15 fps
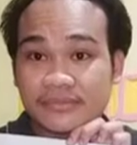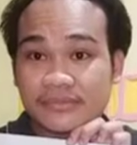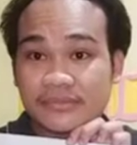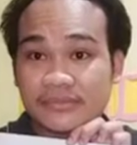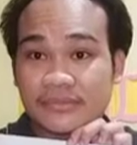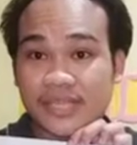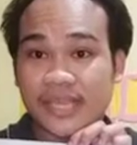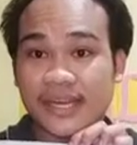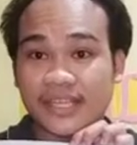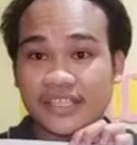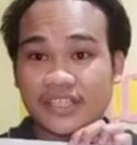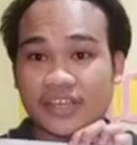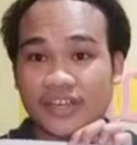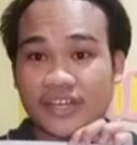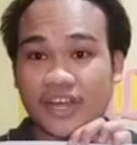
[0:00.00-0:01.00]
electron?
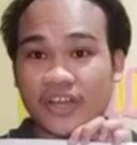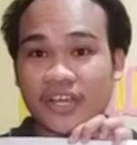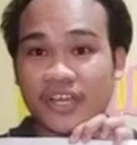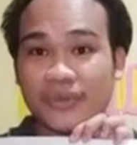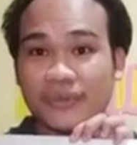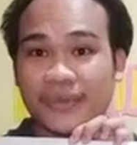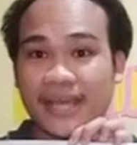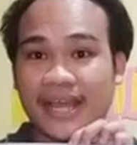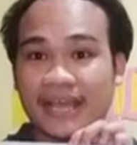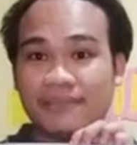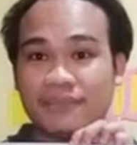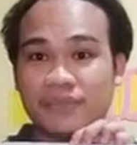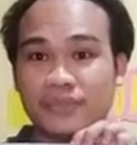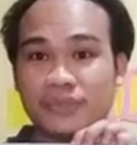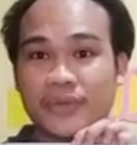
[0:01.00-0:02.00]
Okay, we have
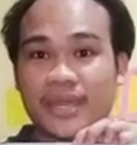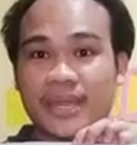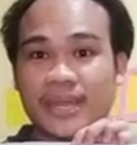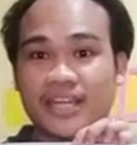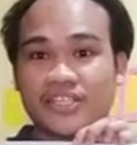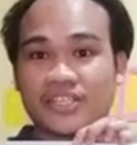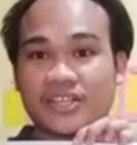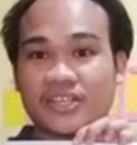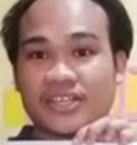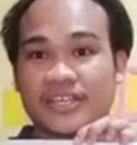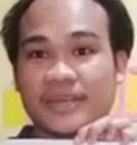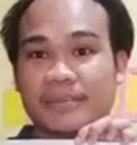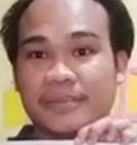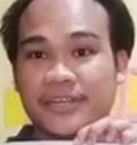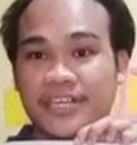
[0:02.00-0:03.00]
2 electrons in the
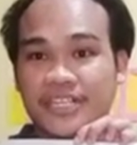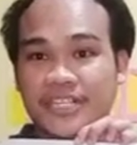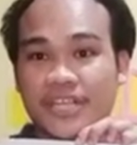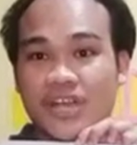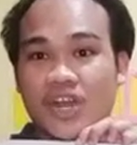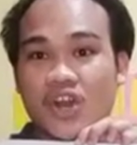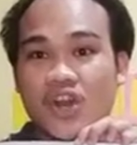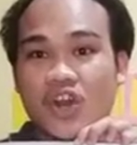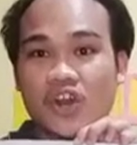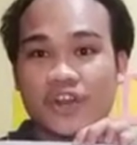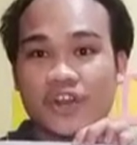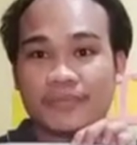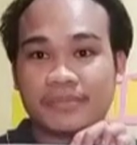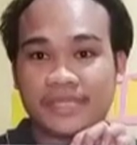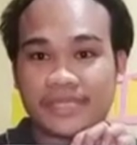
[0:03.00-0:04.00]
first
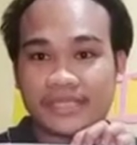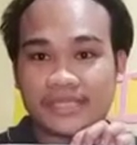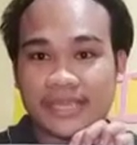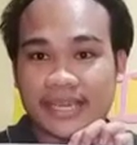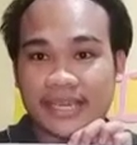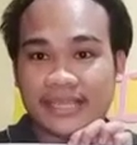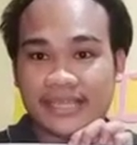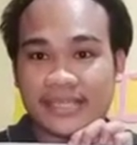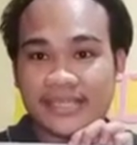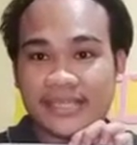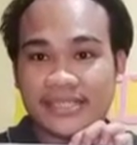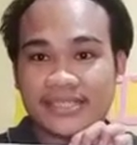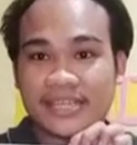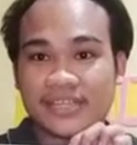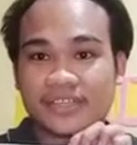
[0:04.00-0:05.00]
orbit. And then the
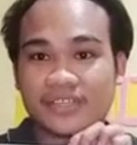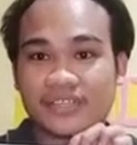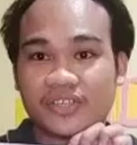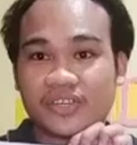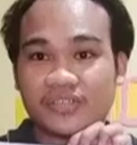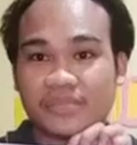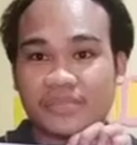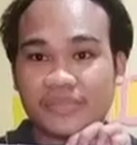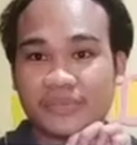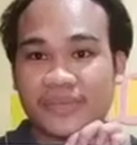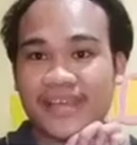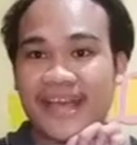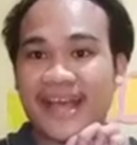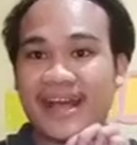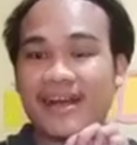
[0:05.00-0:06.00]
second orbit we
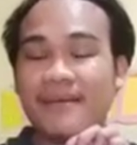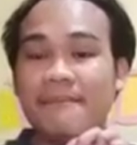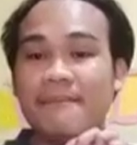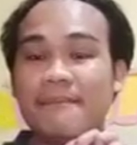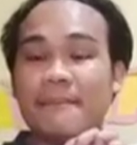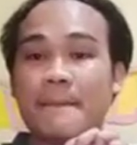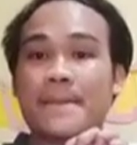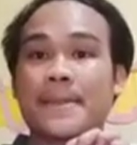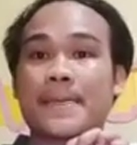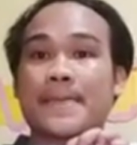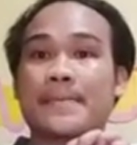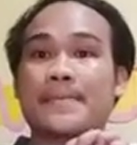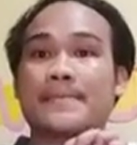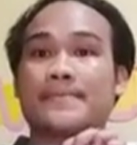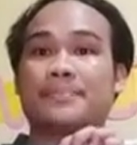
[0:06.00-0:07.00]
have
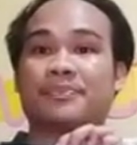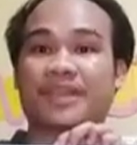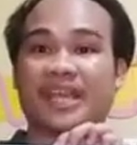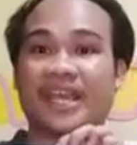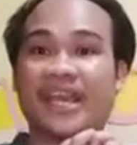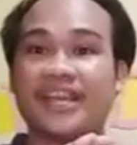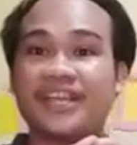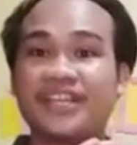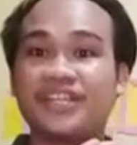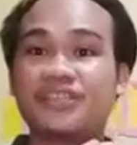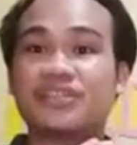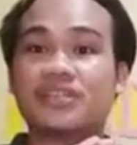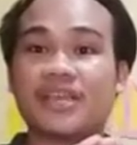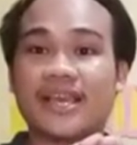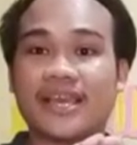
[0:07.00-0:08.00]
8
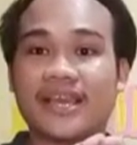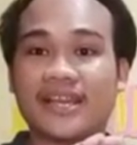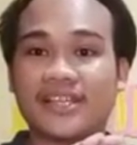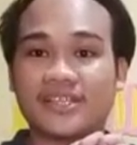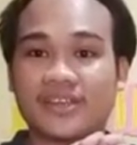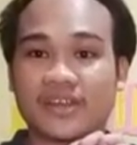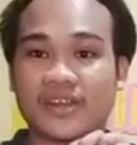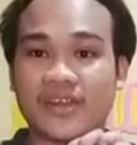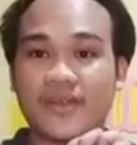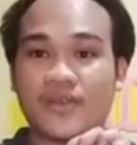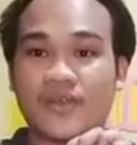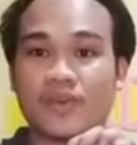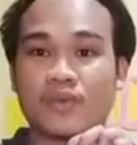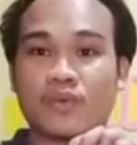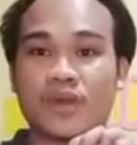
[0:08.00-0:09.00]
electrons.
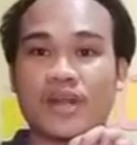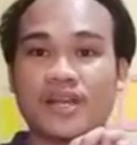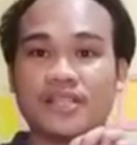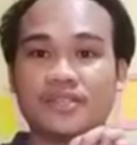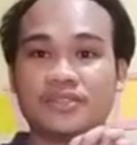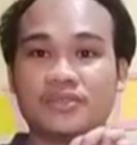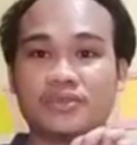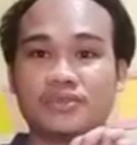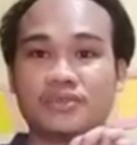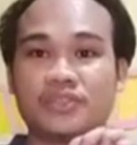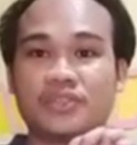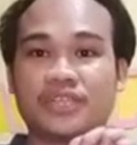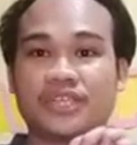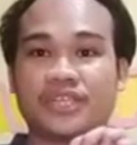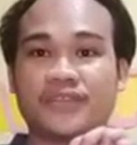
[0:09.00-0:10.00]
1, 2,
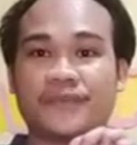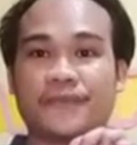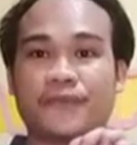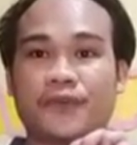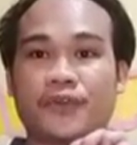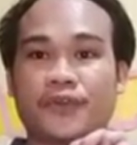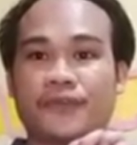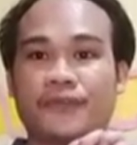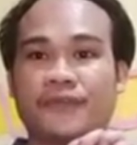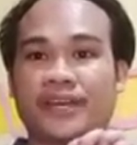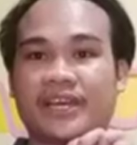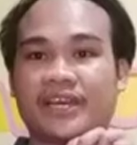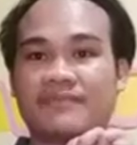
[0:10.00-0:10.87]
3, 4, 5,